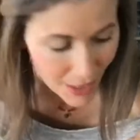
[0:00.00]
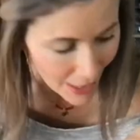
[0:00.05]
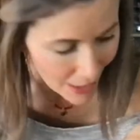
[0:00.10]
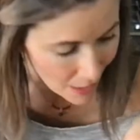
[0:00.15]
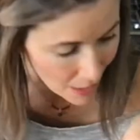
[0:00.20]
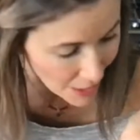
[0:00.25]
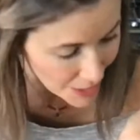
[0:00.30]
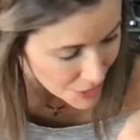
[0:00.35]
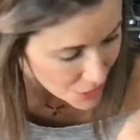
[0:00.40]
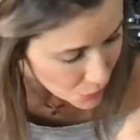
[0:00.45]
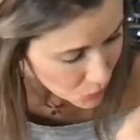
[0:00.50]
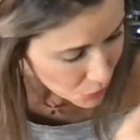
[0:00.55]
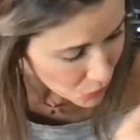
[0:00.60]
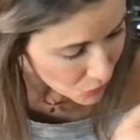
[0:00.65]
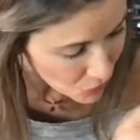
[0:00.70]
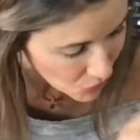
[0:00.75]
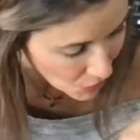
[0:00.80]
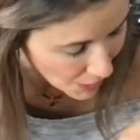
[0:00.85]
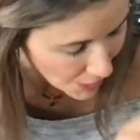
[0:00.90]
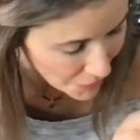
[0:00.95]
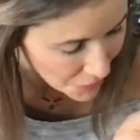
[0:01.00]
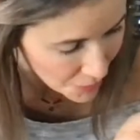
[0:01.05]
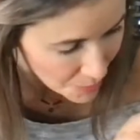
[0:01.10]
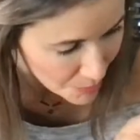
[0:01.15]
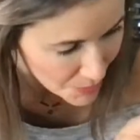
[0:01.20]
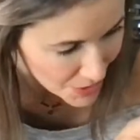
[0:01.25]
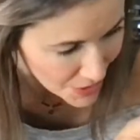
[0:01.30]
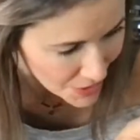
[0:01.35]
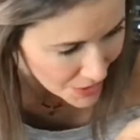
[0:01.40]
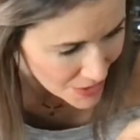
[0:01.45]
And I don't grind them
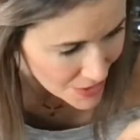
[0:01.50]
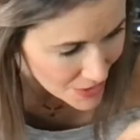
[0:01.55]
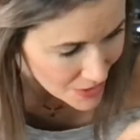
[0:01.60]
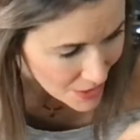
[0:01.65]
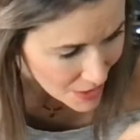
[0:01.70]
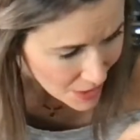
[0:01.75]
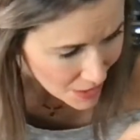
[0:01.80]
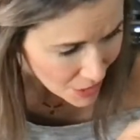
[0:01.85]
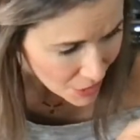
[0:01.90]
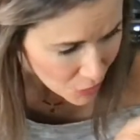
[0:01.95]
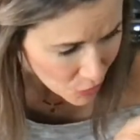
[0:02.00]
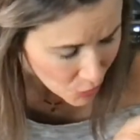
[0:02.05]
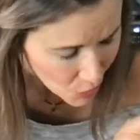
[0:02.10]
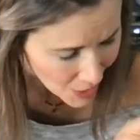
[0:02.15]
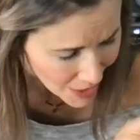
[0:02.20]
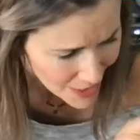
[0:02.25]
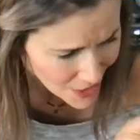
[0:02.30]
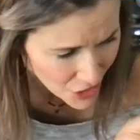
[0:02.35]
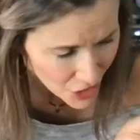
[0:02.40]
because dried